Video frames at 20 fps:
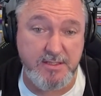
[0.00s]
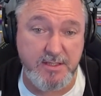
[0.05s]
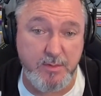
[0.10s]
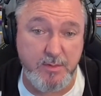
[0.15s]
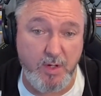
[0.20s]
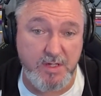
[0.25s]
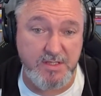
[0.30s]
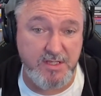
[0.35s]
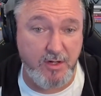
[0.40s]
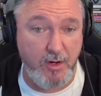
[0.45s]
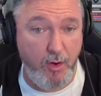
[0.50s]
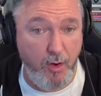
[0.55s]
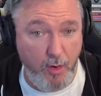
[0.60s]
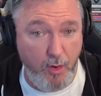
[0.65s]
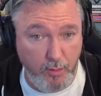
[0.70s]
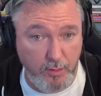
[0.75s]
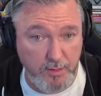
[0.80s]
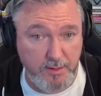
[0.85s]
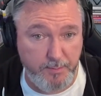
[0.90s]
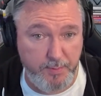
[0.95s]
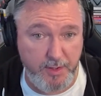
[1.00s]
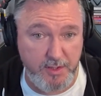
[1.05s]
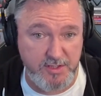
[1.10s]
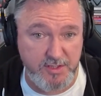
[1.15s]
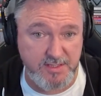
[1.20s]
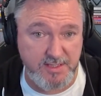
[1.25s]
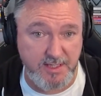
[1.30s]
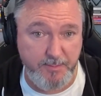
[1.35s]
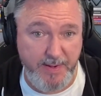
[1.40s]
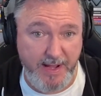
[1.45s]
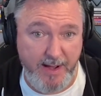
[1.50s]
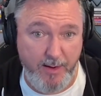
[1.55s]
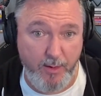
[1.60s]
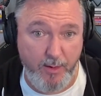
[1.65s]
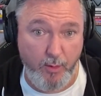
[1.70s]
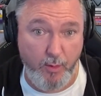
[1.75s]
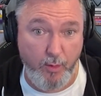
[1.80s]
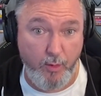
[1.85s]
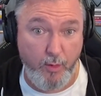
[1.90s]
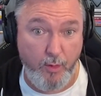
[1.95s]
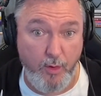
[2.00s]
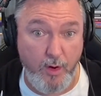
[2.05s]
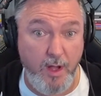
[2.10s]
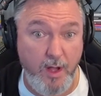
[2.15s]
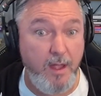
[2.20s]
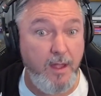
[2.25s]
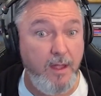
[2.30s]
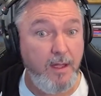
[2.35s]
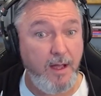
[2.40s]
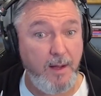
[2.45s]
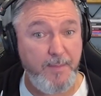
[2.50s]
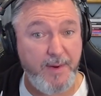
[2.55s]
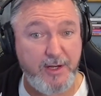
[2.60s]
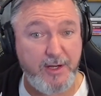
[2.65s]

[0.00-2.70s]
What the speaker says: to the ones that hold the purchasing power, or am I